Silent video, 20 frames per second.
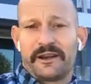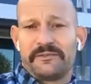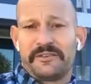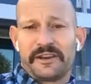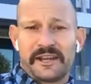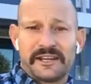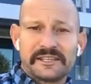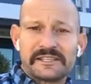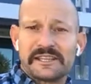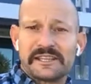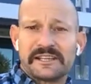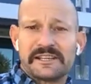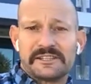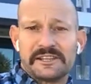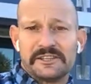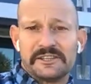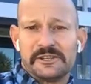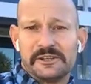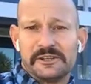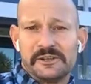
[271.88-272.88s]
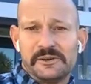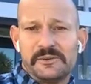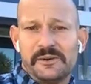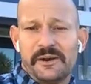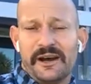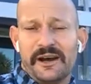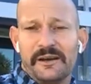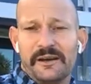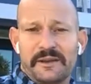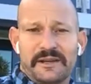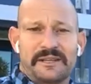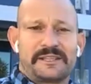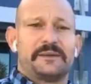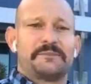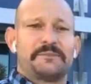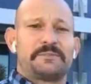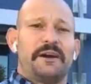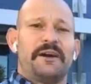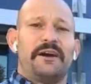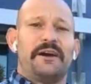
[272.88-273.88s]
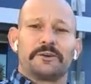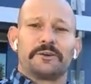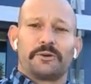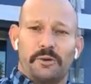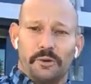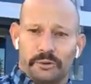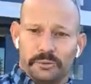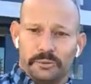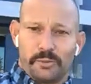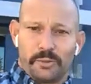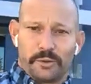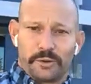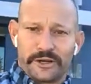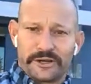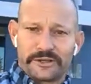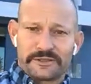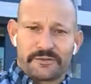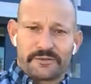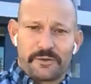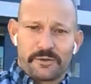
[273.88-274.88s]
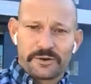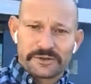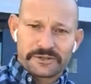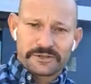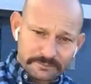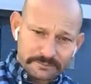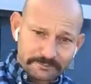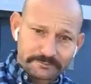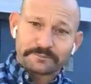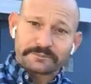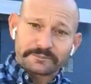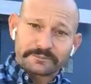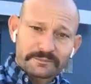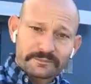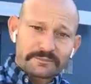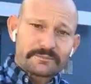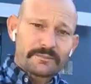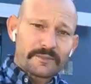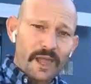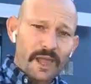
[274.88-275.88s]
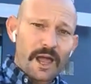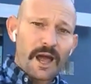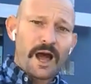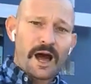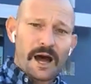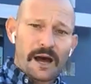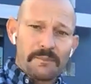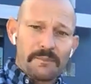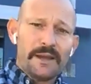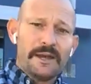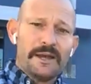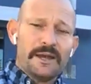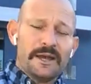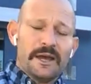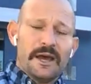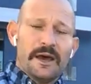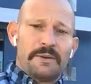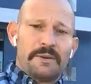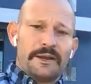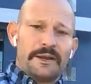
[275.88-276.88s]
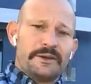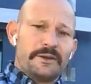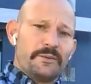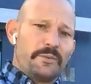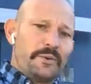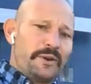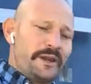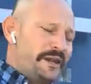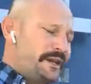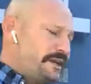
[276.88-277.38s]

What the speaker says: kind of a nice thing to do, except on cold mornings, of course. But we